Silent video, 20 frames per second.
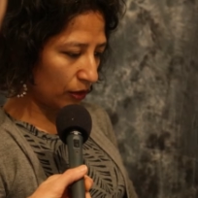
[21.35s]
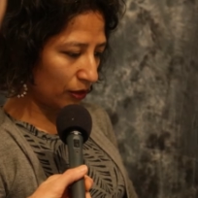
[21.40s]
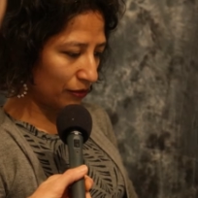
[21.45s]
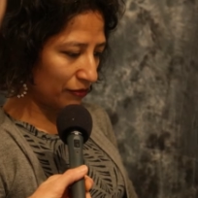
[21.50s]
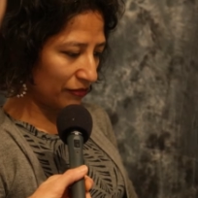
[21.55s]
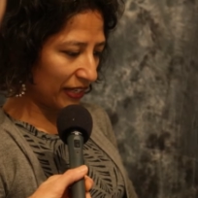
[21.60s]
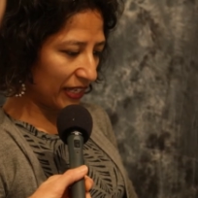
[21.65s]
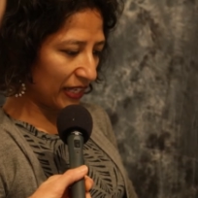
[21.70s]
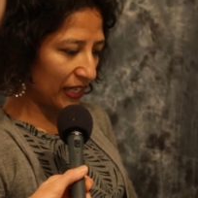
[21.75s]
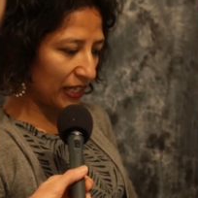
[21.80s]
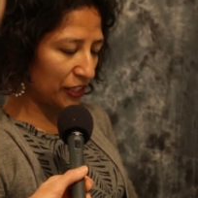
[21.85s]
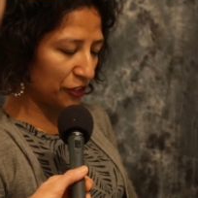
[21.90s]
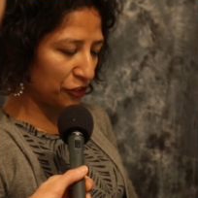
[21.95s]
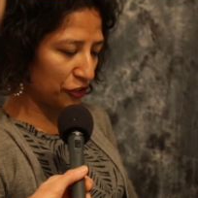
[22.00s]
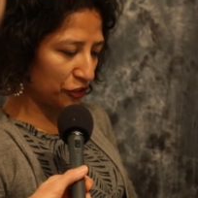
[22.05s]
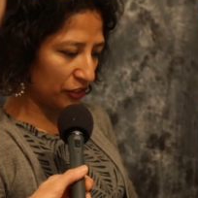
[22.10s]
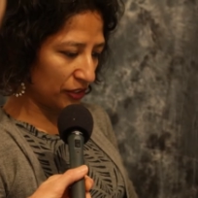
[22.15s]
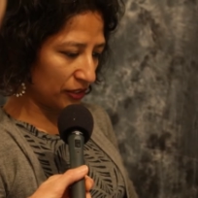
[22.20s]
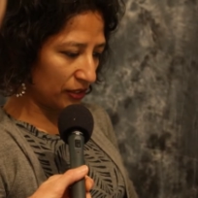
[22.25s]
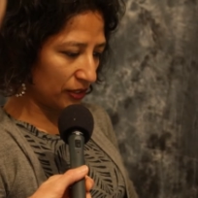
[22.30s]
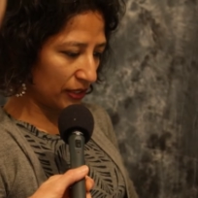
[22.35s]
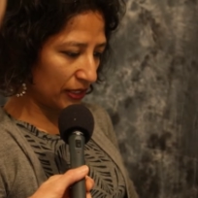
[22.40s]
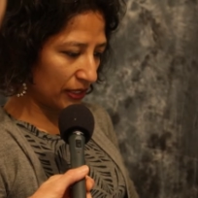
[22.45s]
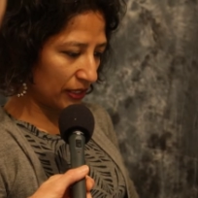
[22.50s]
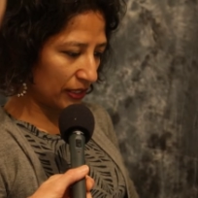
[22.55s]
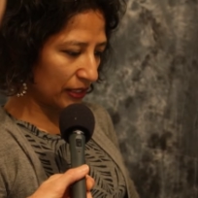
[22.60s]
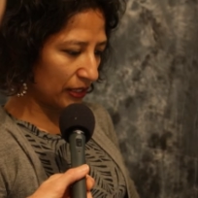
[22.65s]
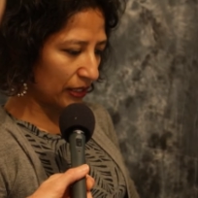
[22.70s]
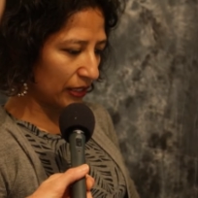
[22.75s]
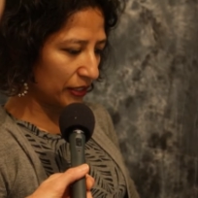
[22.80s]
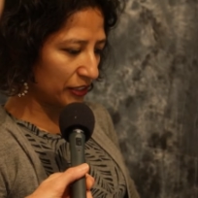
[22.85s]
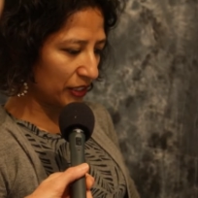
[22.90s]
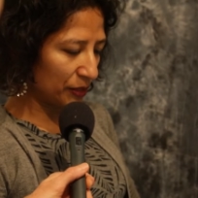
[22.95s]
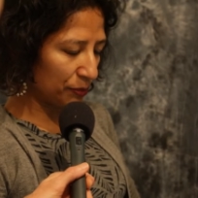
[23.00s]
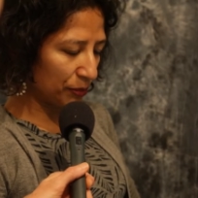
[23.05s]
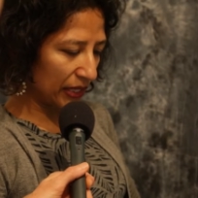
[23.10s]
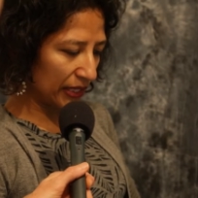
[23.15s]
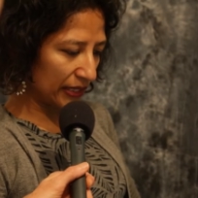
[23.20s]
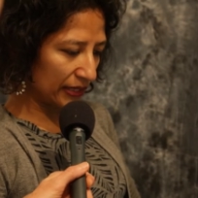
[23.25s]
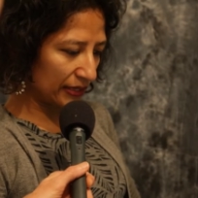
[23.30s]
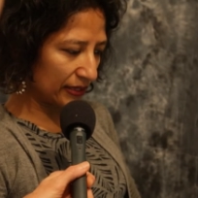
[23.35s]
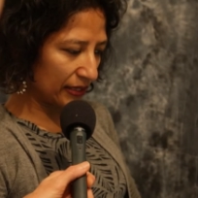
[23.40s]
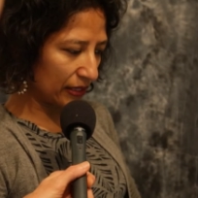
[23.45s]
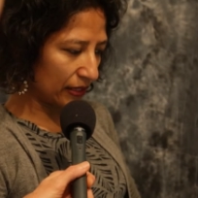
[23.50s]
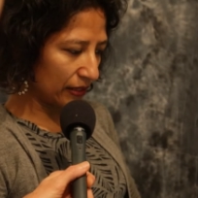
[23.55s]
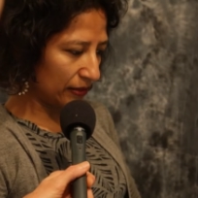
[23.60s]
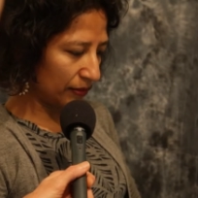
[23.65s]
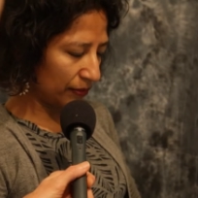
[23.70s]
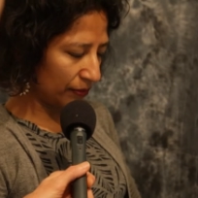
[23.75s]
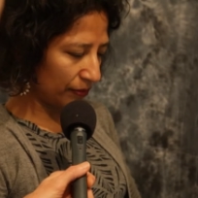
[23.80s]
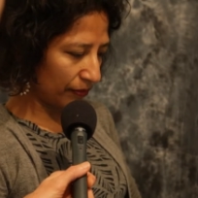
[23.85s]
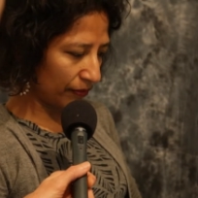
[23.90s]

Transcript: on vacation in Karachi, Pakistan.